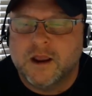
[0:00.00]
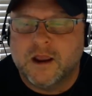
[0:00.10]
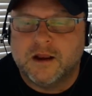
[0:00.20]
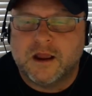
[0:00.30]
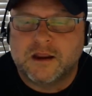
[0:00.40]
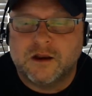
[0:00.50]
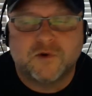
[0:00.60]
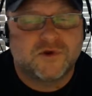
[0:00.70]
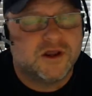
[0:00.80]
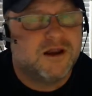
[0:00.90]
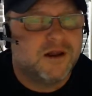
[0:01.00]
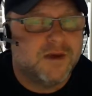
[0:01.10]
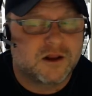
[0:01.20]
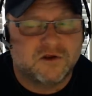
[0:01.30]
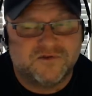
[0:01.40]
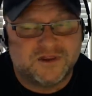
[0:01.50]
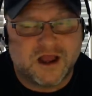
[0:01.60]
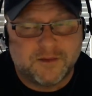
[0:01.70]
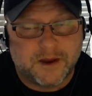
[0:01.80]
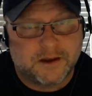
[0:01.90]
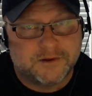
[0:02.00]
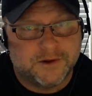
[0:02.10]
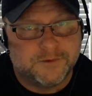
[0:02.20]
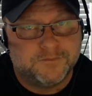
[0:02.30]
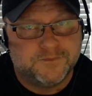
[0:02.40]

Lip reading: And I can also get non-medicals for diabetic too.